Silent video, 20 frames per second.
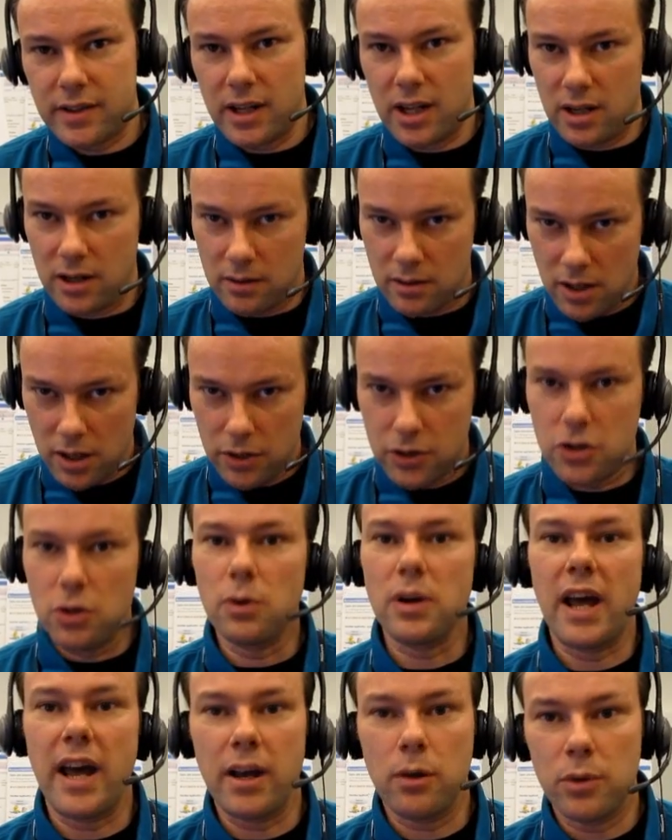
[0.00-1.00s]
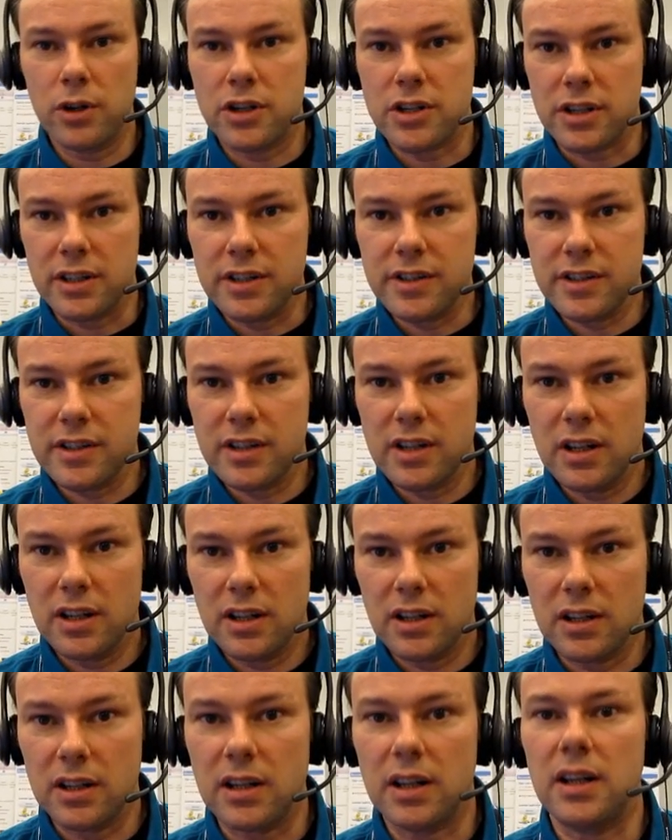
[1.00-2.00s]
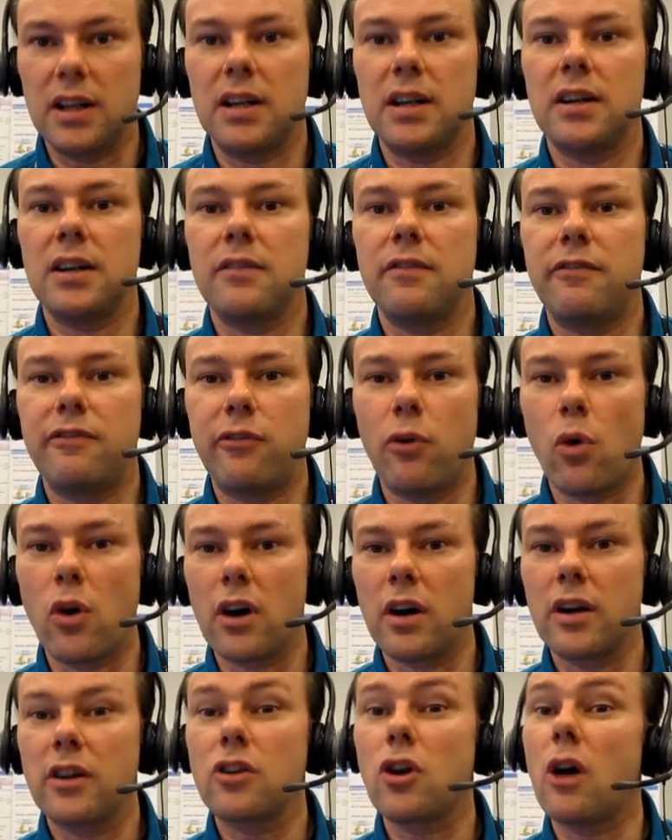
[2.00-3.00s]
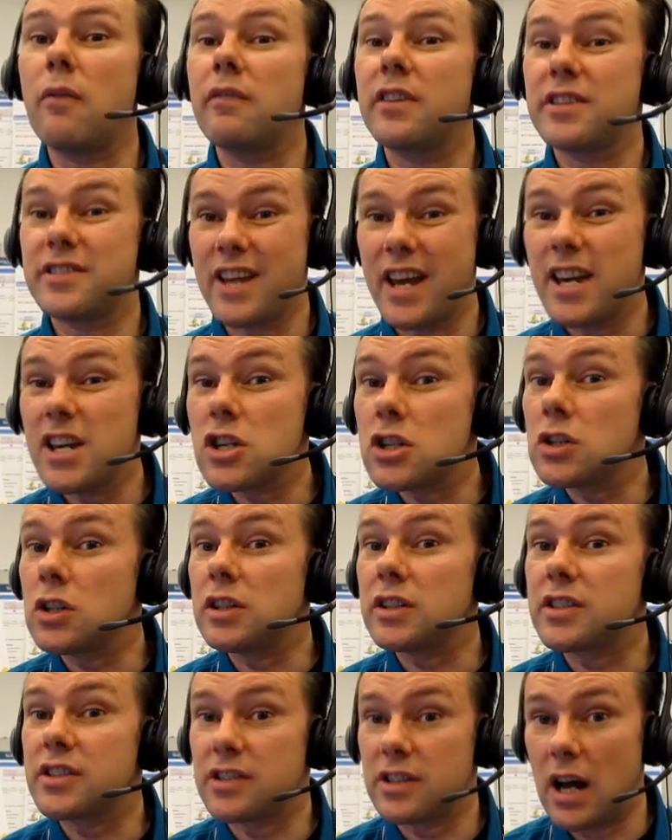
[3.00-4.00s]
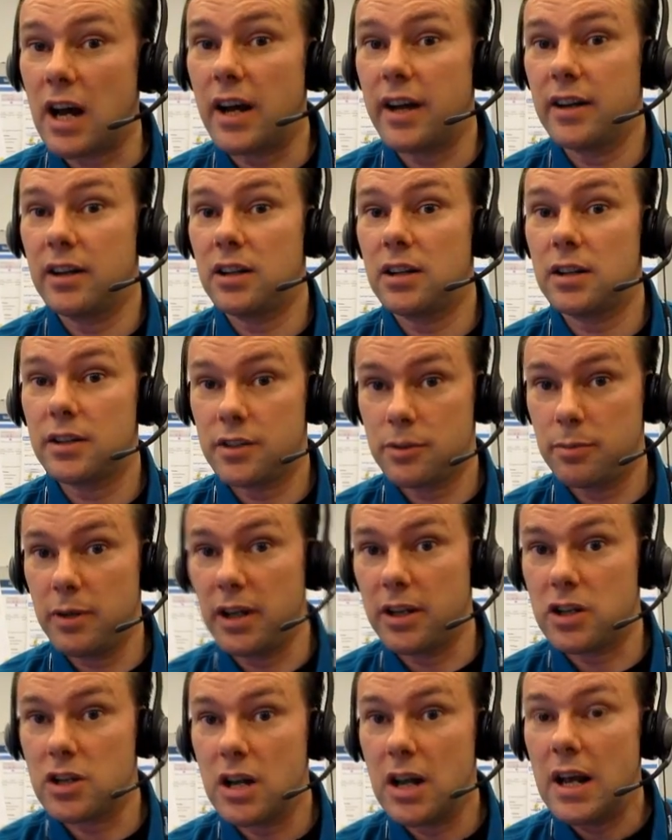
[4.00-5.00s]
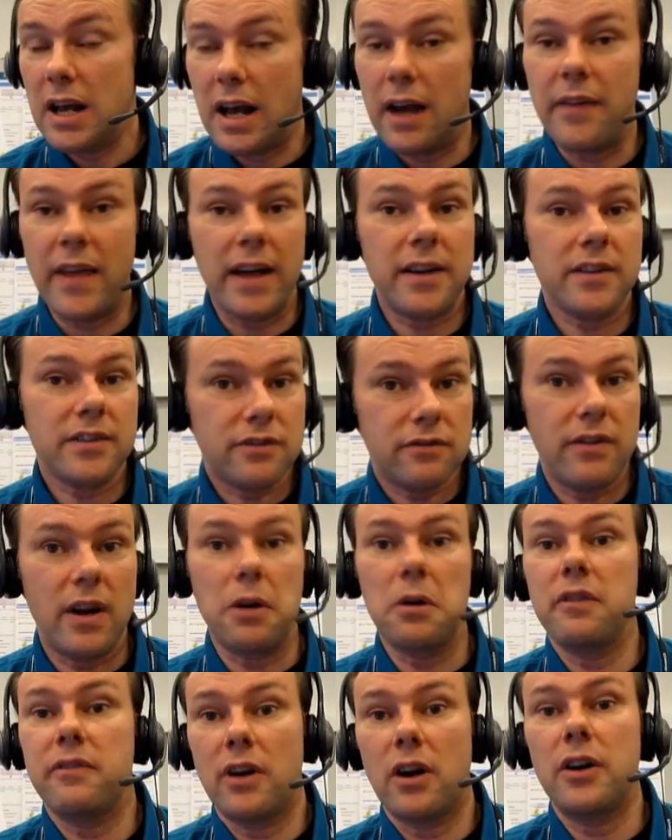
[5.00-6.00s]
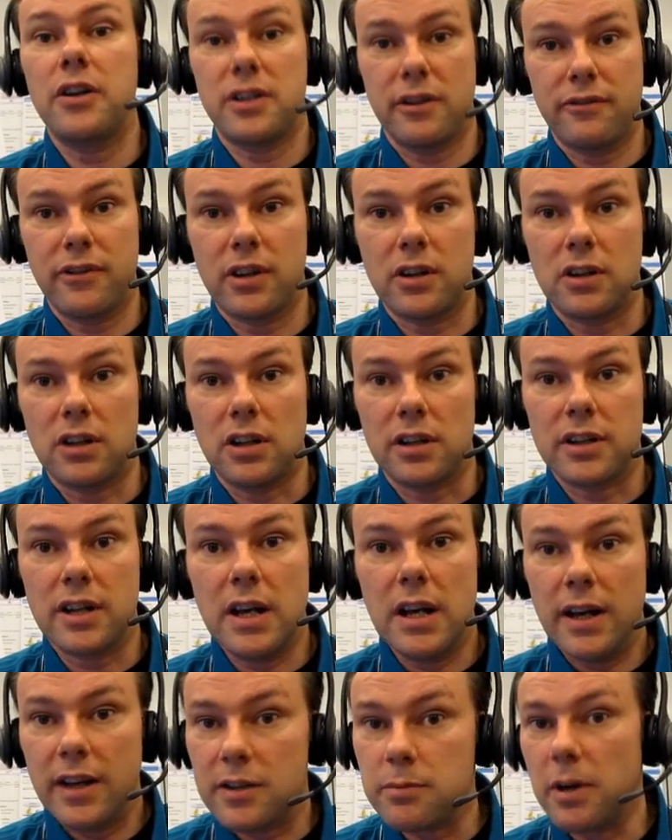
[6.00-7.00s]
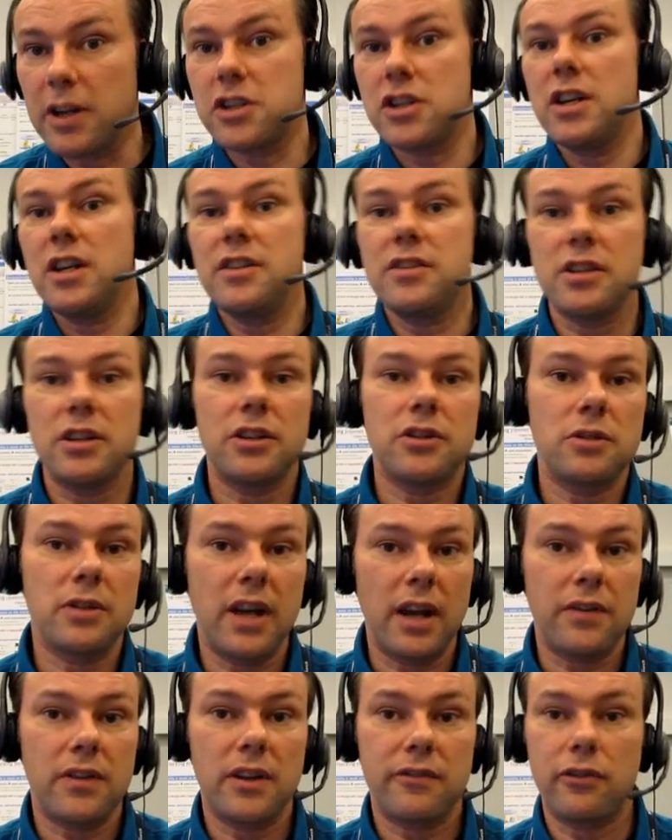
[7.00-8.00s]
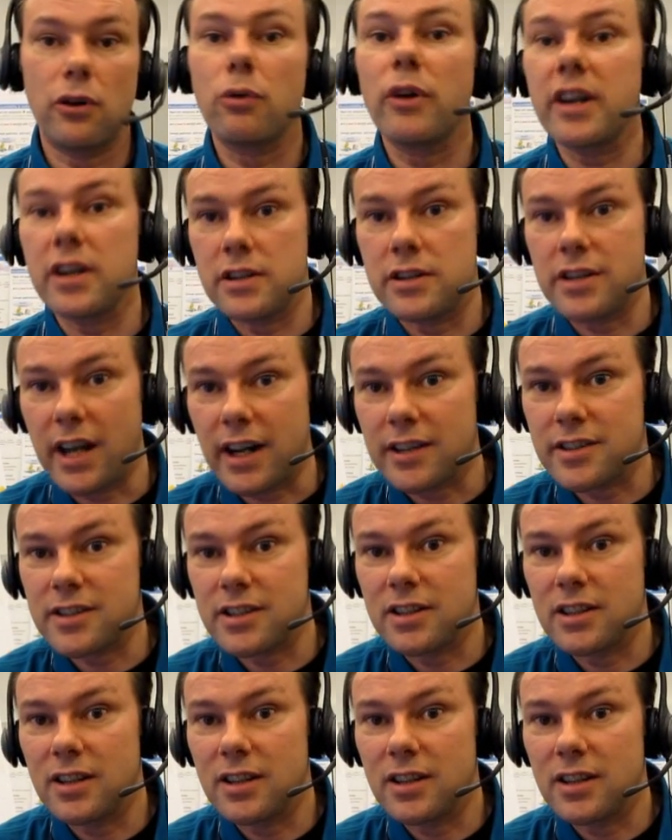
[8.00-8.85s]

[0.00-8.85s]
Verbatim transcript: in two languages uh, for conversational style speech, and that is very very, difficult. It's much easier to get that for written text.